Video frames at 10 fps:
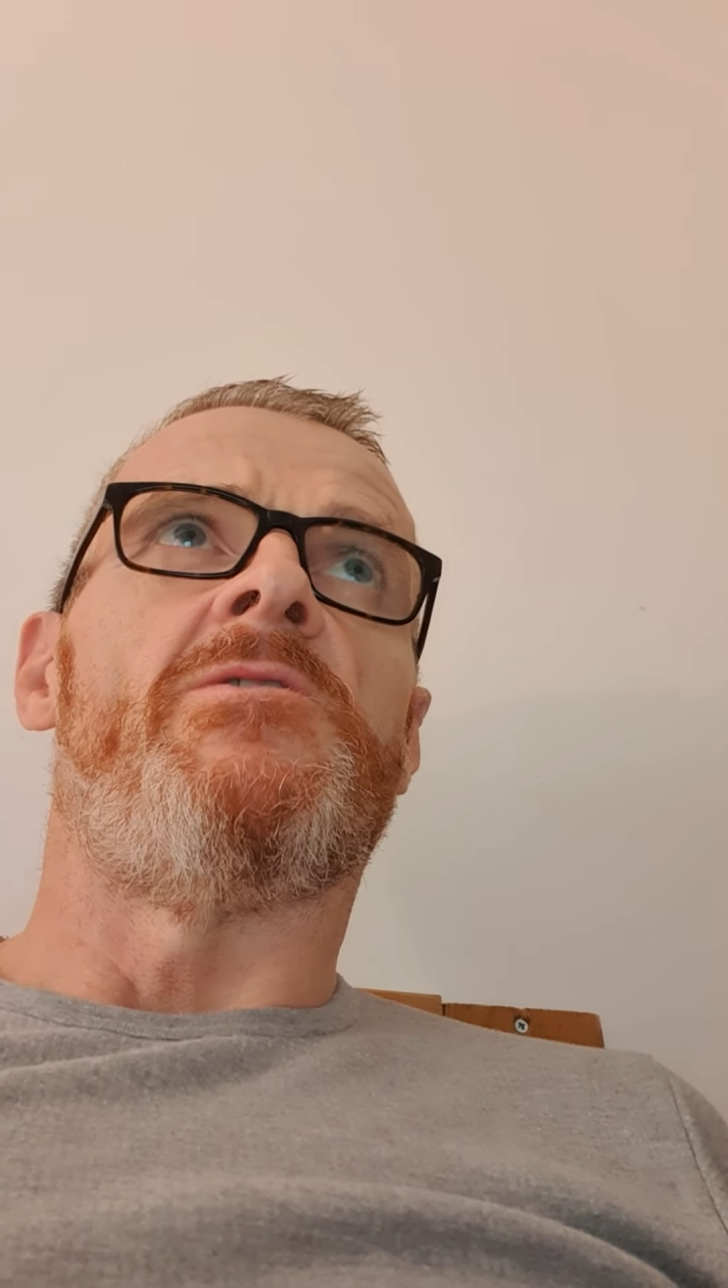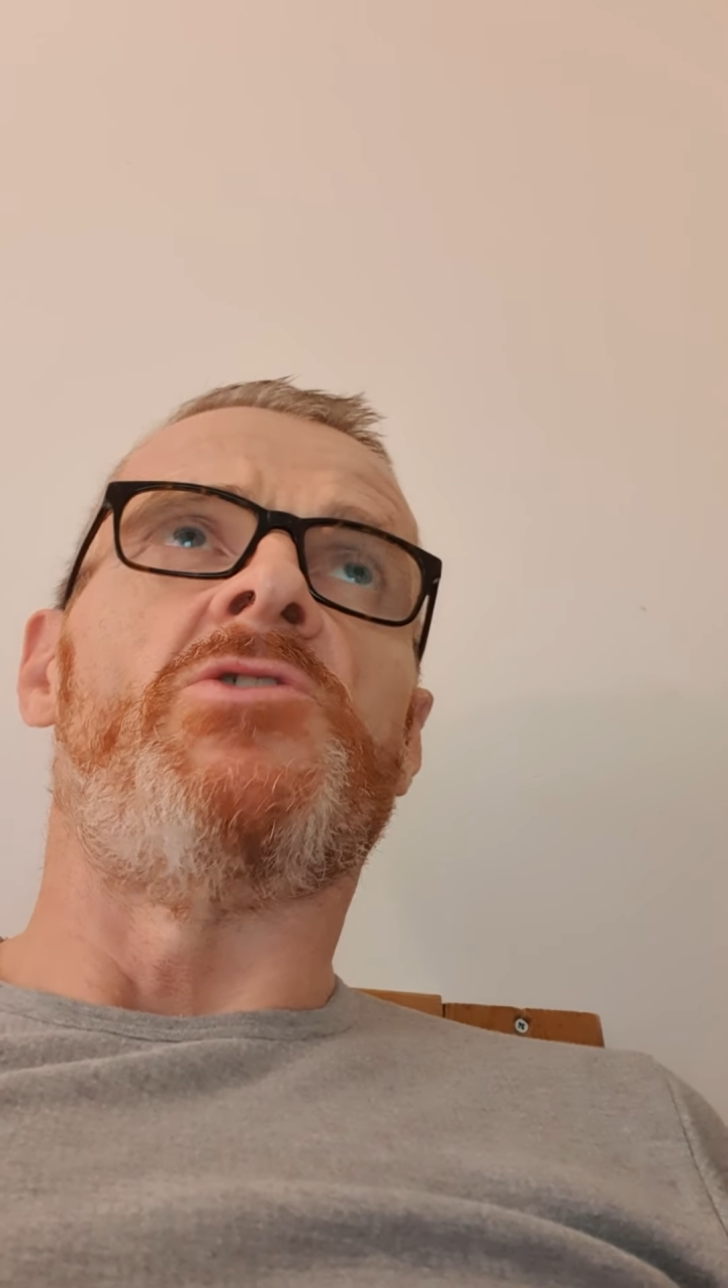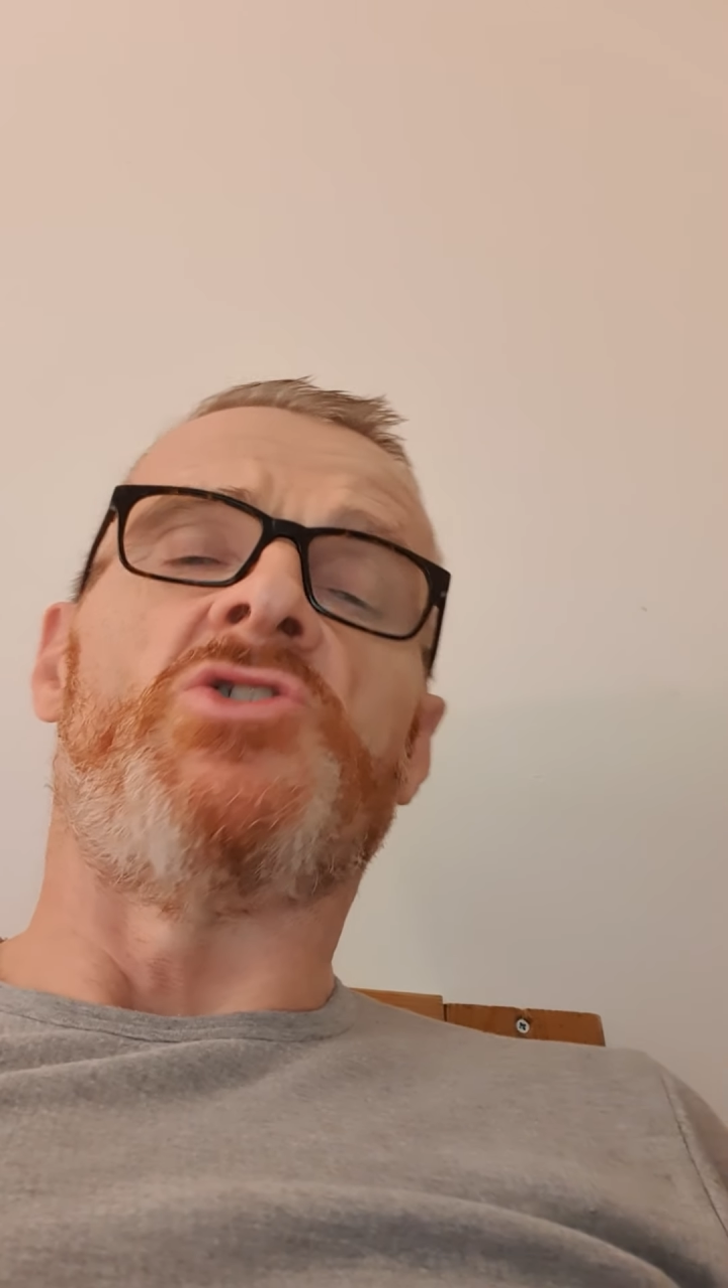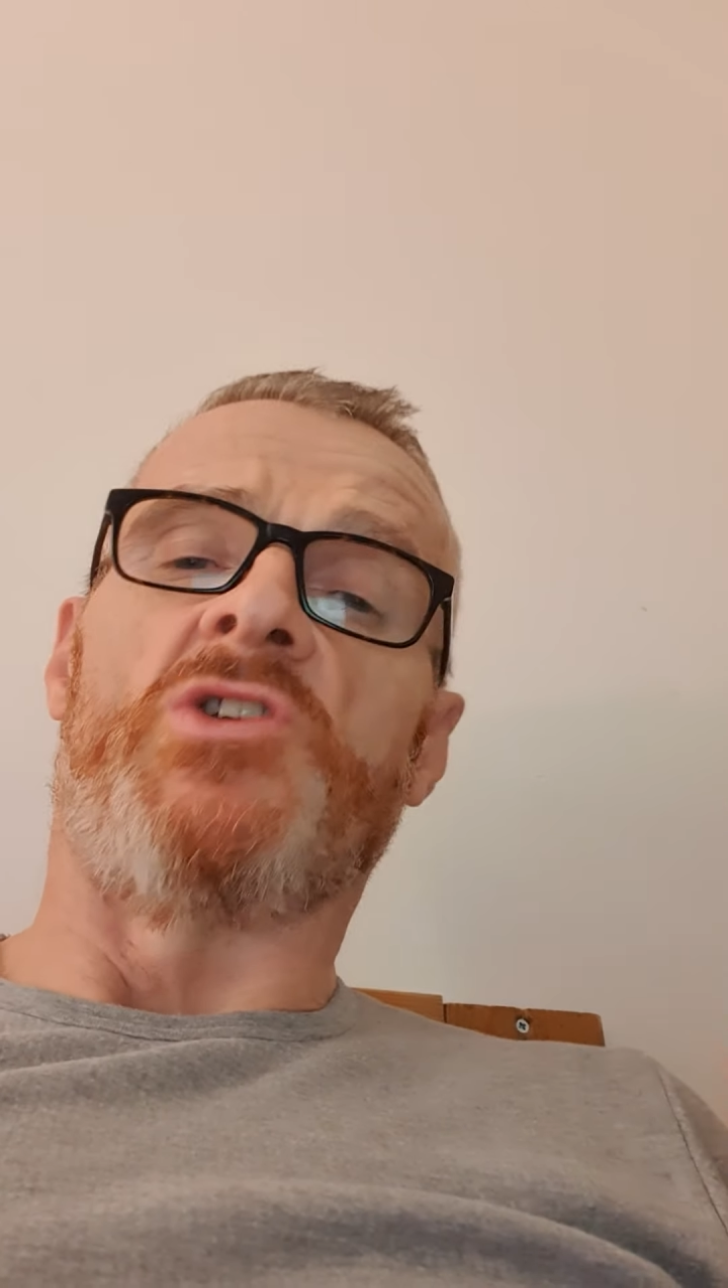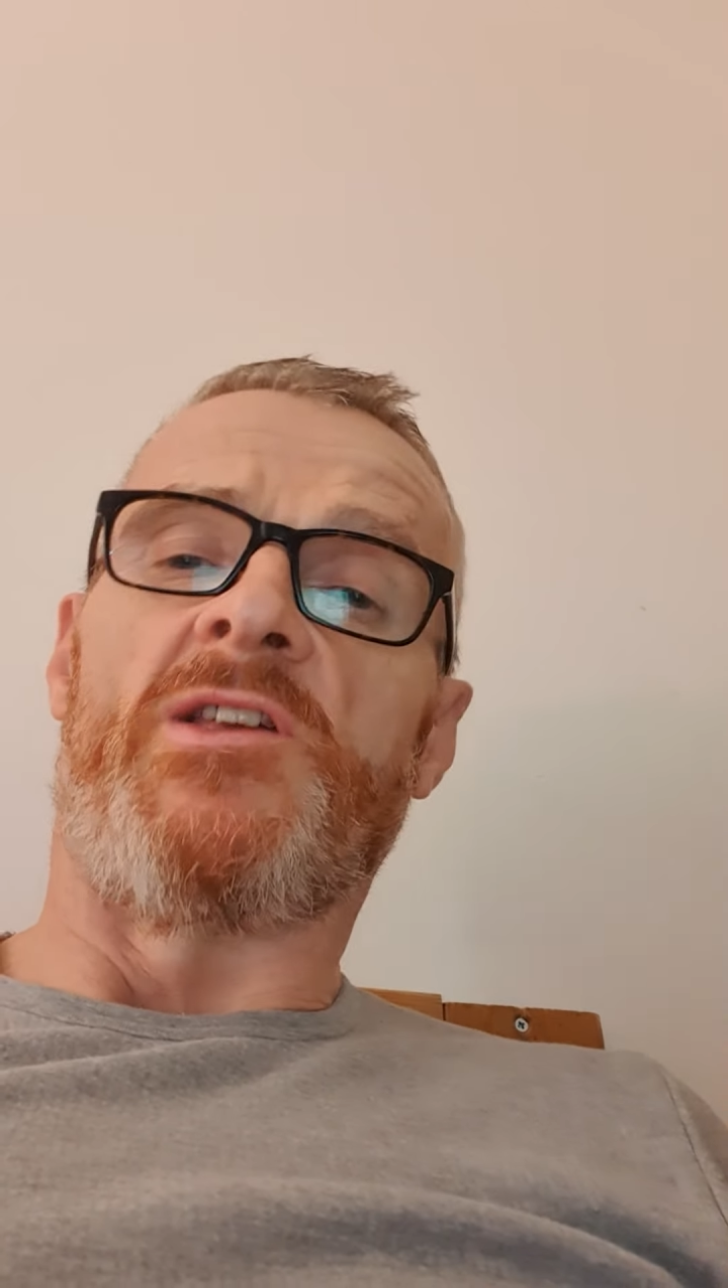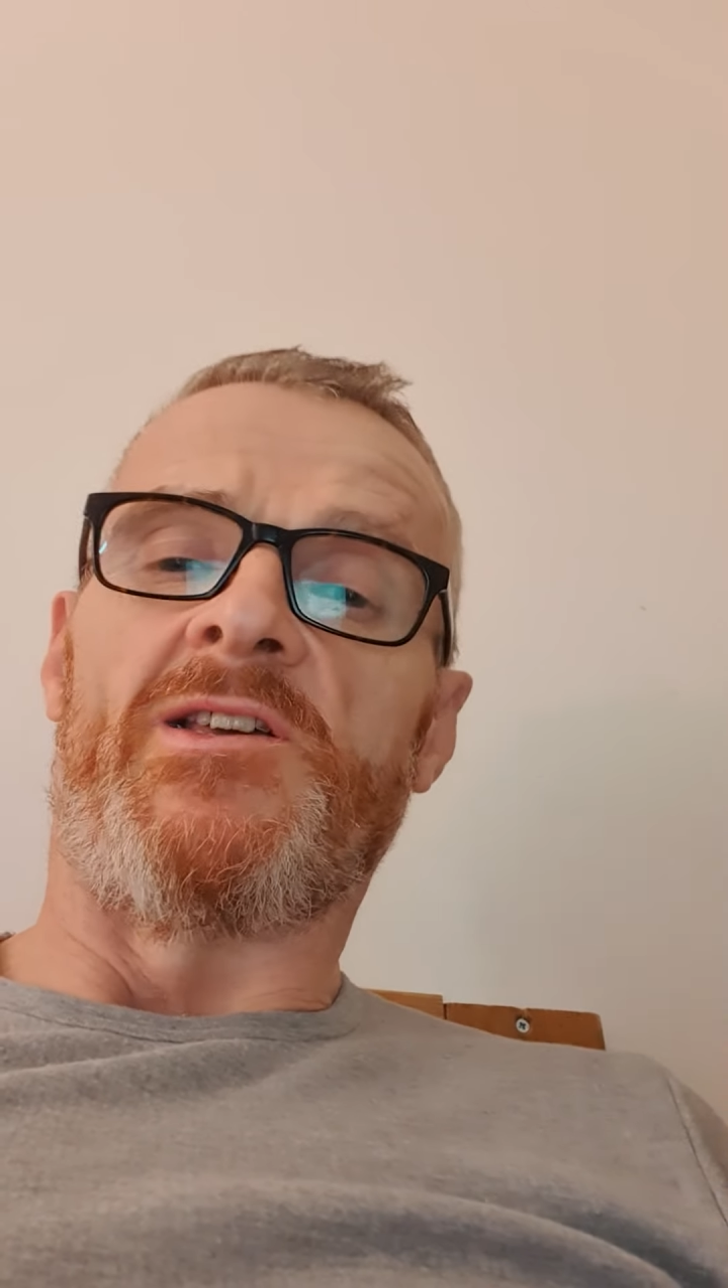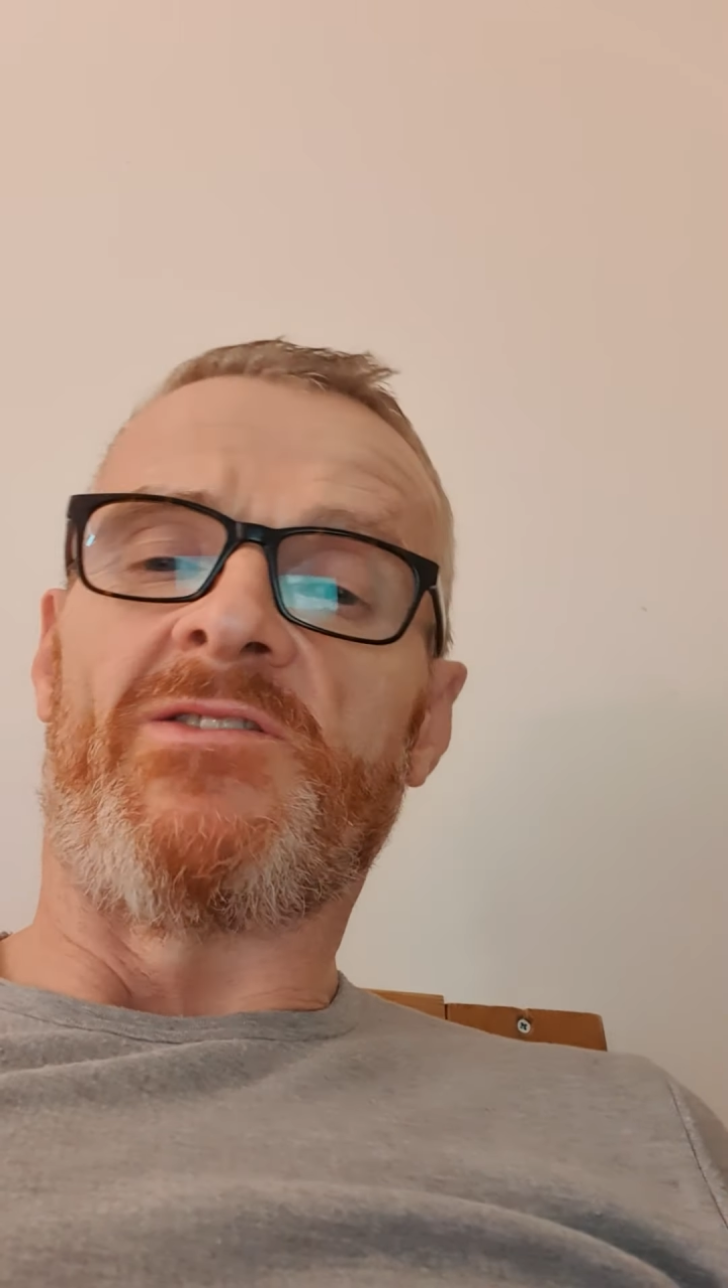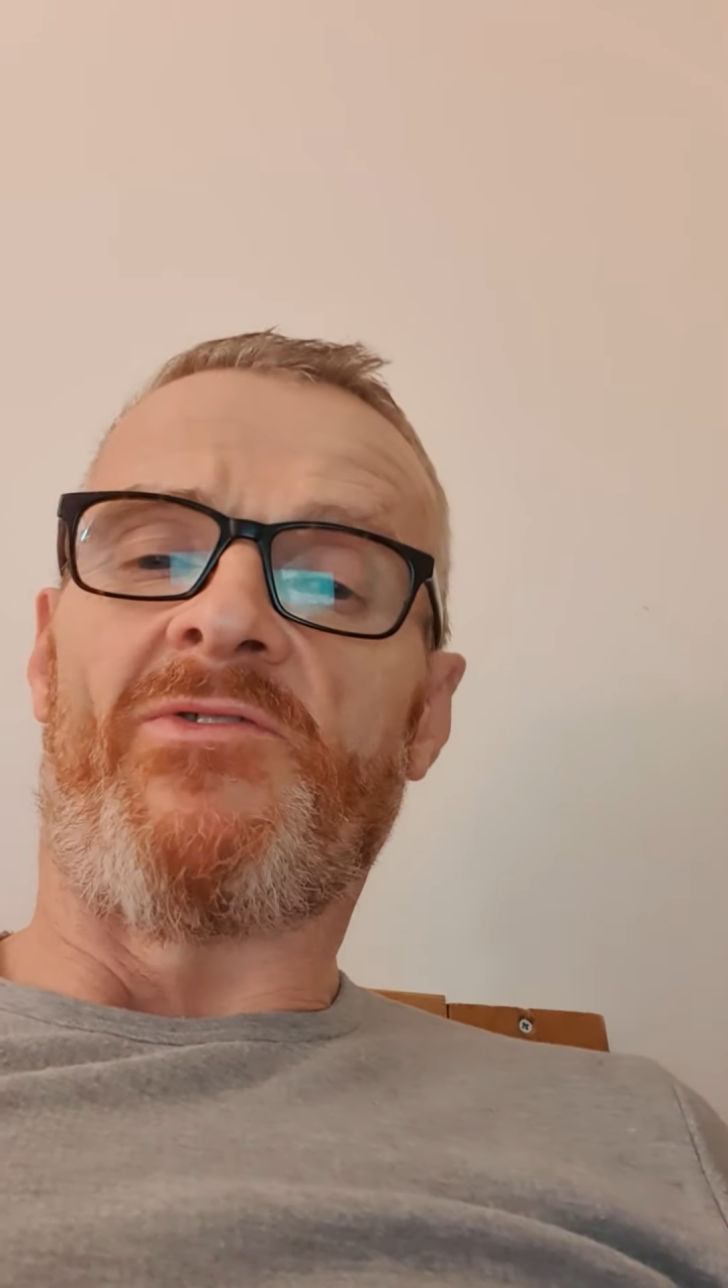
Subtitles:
initially it's